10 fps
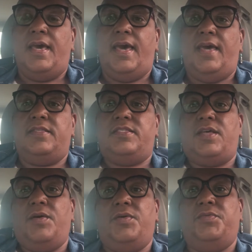And
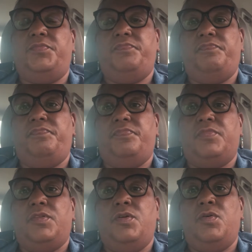so
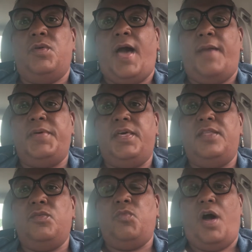I
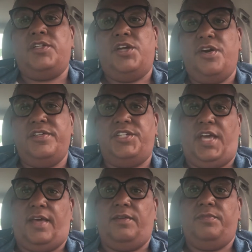began to watch her
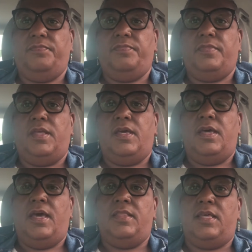channel.
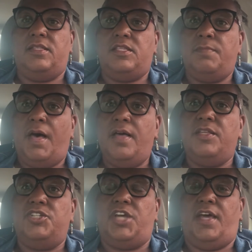And then some
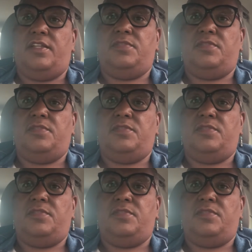other channels